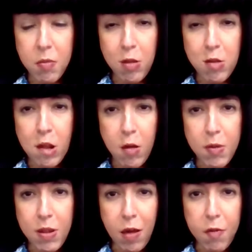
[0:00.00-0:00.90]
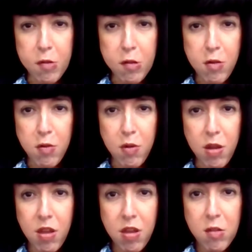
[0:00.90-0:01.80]
my chair would have to
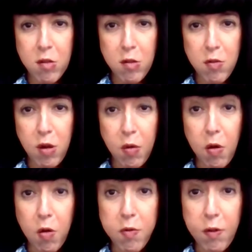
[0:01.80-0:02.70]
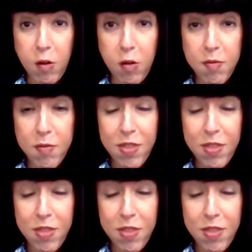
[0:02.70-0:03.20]
go over.